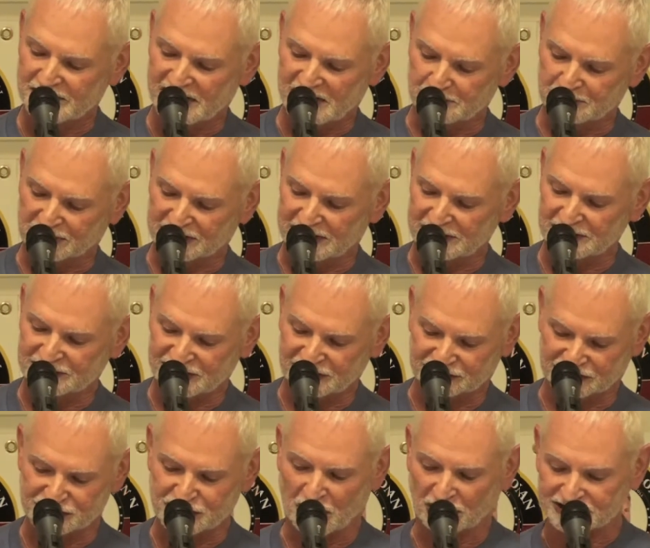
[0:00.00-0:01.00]
He believes
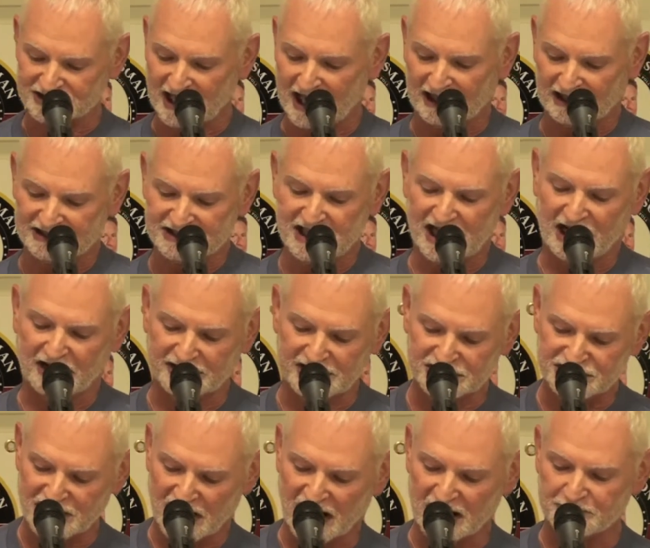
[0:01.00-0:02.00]
he's a
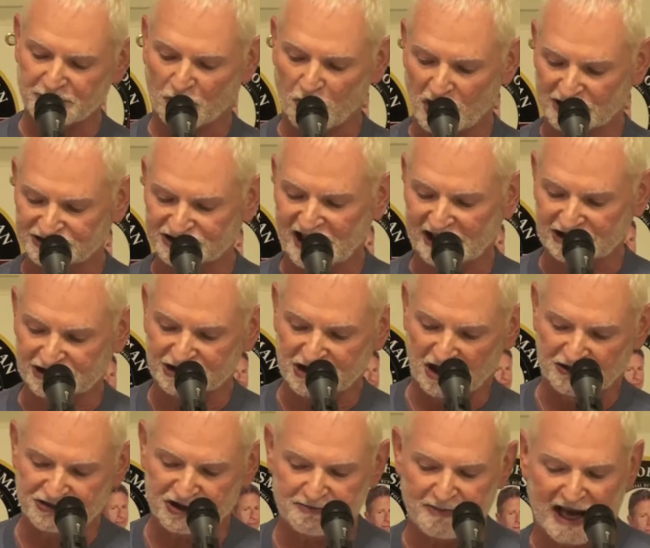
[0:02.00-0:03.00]
totalitarian type who wants to take this
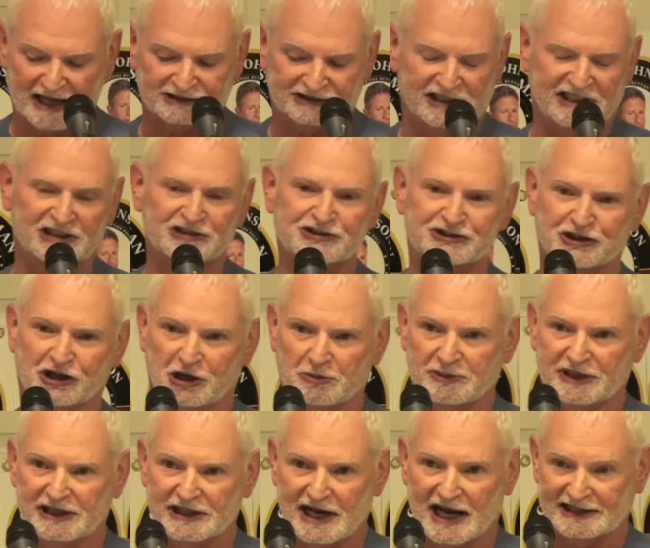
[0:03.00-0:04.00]
country back to East
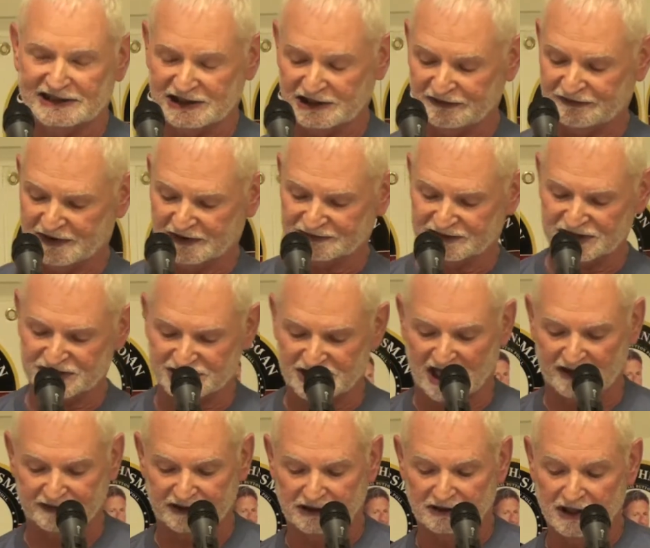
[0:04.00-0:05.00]
Germany,
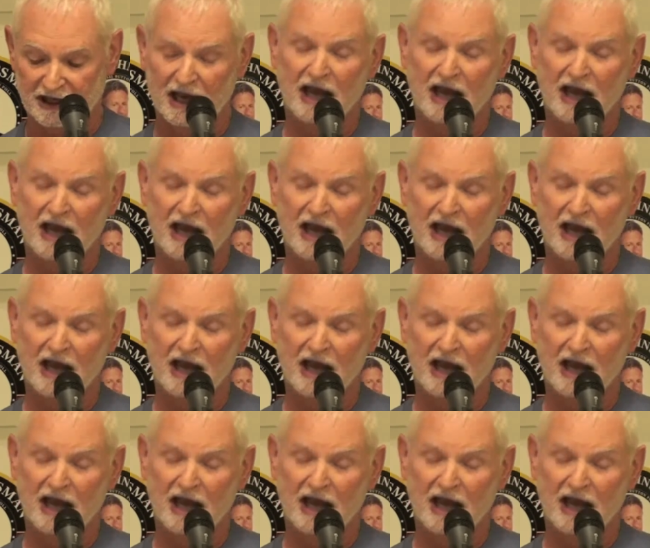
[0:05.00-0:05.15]
1957.